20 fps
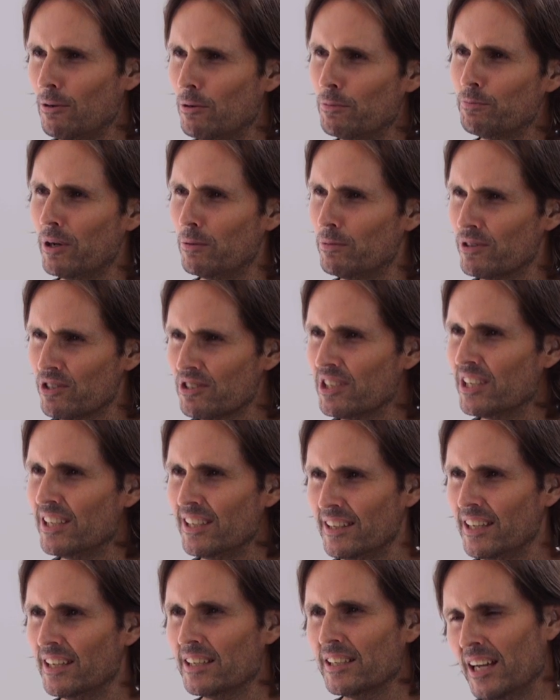they would probably sit
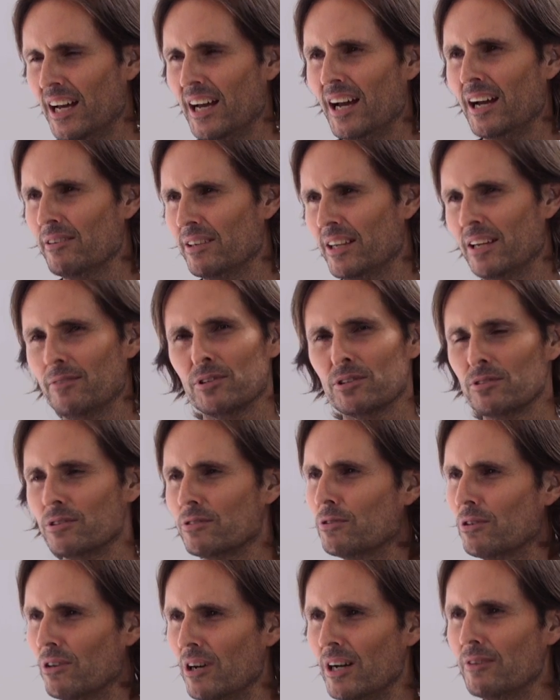in their car and have a
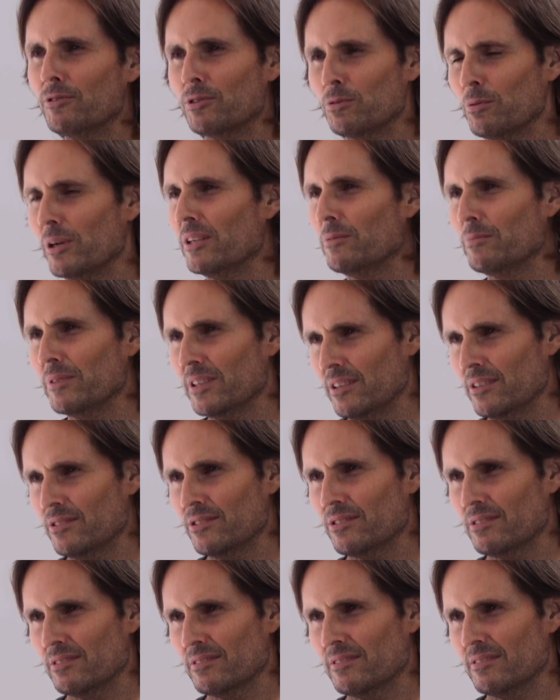good cry for 20 minutes,